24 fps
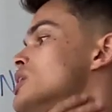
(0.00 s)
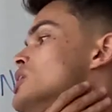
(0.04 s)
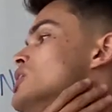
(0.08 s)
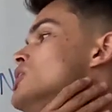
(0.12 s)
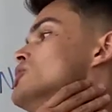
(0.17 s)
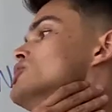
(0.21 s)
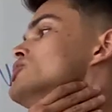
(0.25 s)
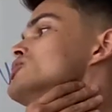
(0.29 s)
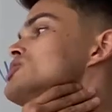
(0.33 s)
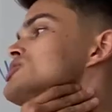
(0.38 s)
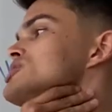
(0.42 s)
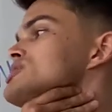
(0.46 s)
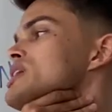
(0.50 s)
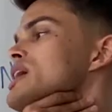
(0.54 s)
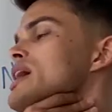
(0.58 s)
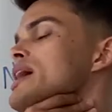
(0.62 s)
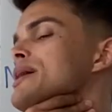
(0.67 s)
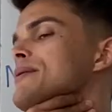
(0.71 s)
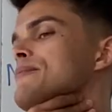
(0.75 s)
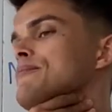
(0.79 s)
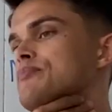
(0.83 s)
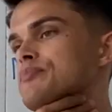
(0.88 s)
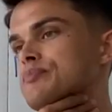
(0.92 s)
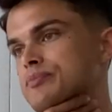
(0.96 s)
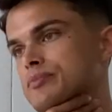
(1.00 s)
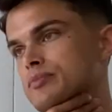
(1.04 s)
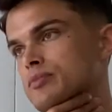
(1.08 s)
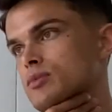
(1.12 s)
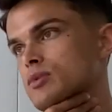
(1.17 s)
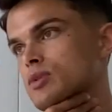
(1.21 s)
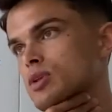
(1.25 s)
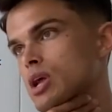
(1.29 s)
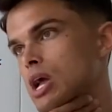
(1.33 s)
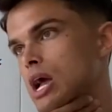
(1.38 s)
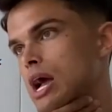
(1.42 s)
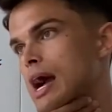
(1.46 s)
You're just like,
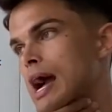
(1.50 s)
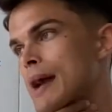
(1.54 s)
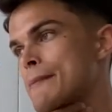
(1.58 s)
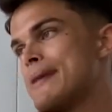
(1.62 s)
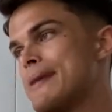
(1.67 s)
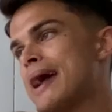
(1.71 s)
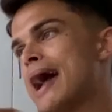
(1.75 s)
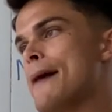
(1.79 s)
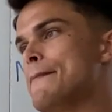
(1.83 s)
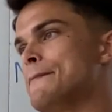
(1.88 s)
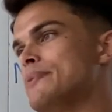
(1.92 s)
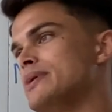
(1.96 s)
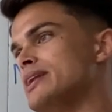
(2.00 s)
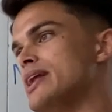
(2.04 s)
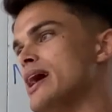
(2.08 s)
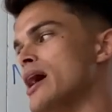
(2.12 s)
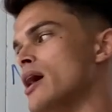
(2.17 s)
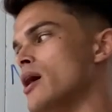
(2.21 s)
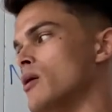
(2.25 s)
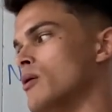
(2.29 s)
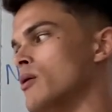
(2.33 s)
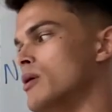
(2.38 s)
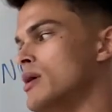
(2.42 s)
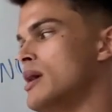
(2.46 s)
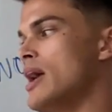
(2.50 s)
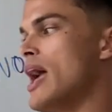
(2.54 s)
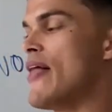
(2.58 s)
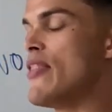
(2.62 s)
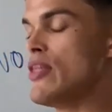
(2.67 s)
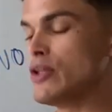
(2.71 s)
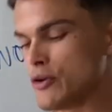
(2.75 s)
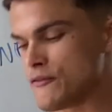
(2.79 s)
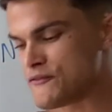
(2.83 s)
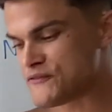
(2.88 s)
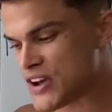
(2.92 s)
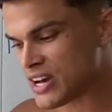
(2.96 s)
I'm happy now. And then you
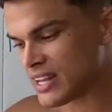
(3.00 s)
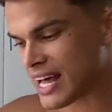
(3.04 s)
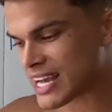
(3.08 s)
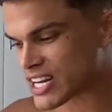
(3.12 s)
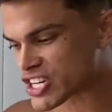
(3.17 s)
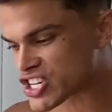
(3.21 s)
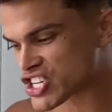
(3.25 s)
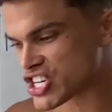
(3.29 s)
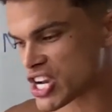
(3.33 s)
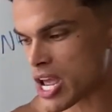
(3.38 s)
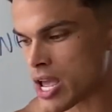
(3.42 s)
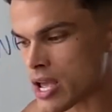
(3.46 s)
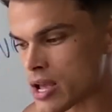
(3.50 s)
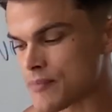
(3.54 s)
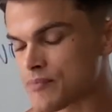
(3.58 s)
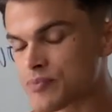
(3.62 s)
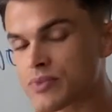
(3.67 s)
feel like shit.